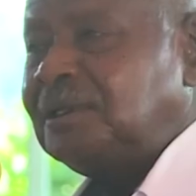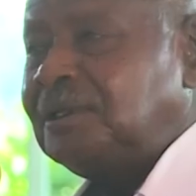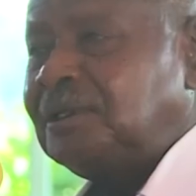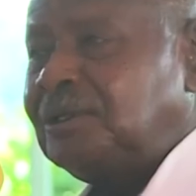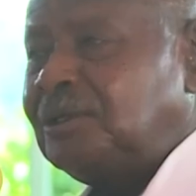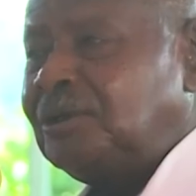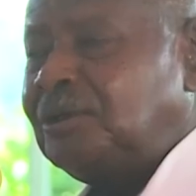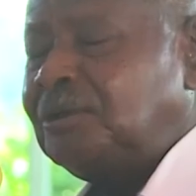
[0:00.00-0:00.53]

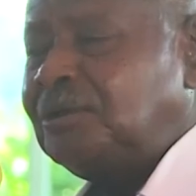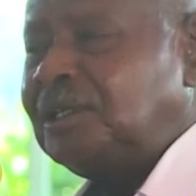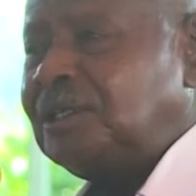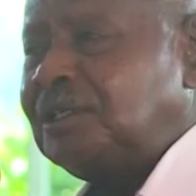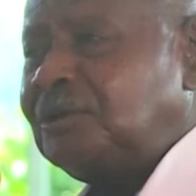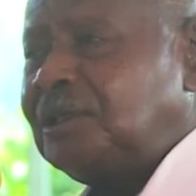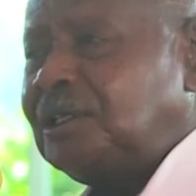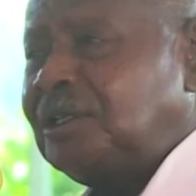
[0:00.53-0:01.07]
You know,
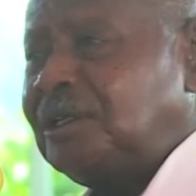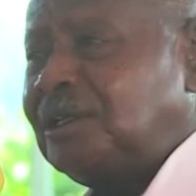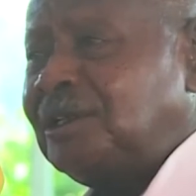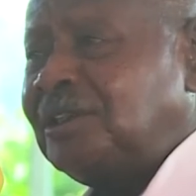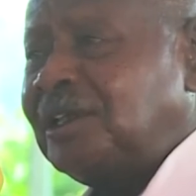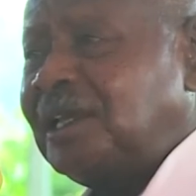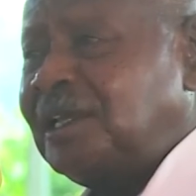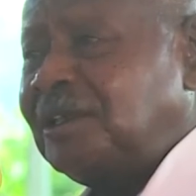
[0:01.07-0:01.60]
when Henry
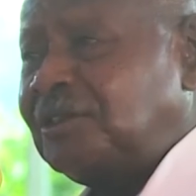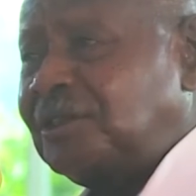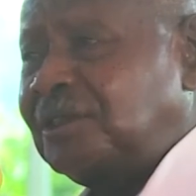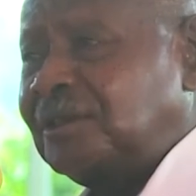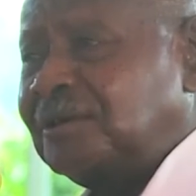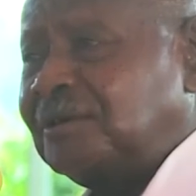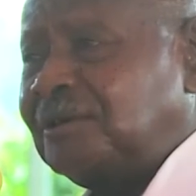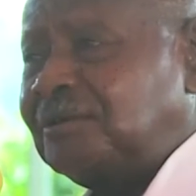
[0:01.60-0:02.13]
VIII
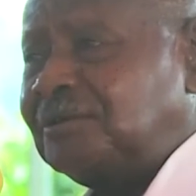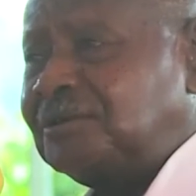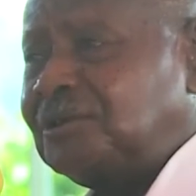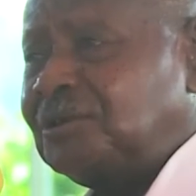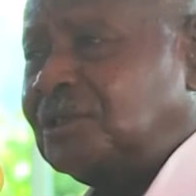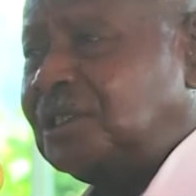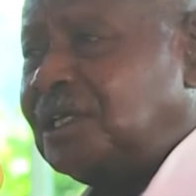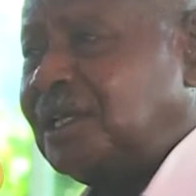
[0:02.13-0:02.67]
of
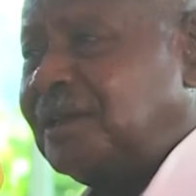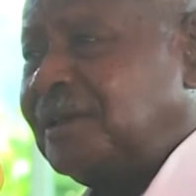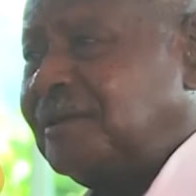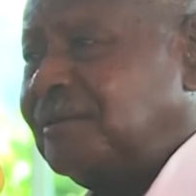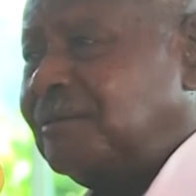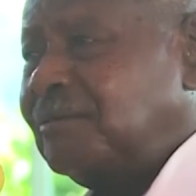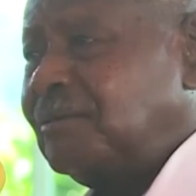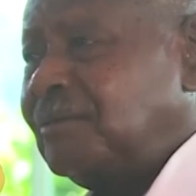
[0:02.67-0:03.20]
UK
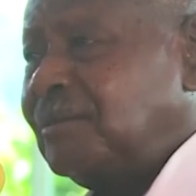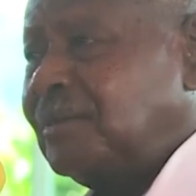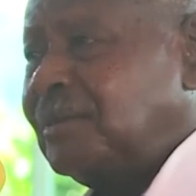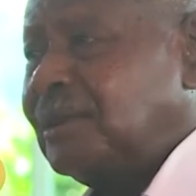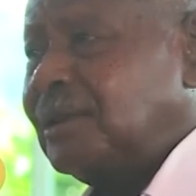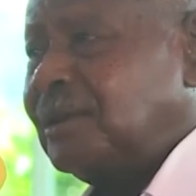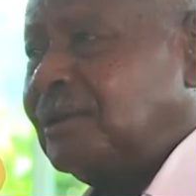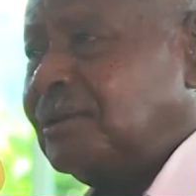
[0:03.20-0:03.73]

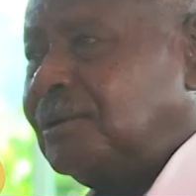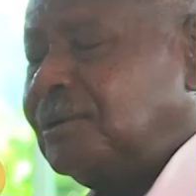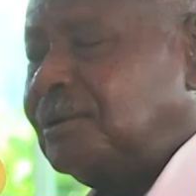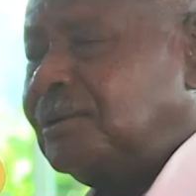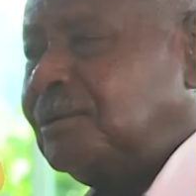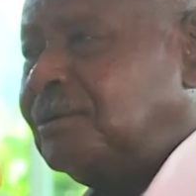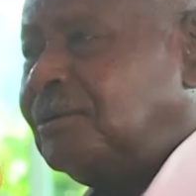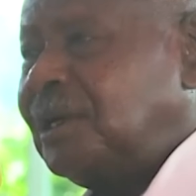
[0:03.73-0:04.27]

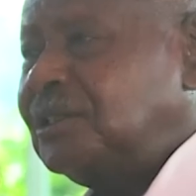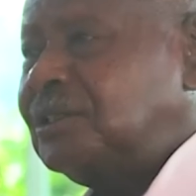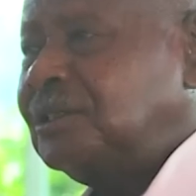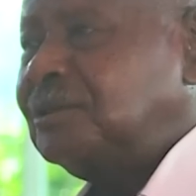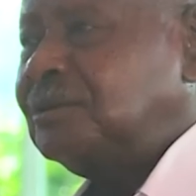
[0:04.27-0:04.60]
wanted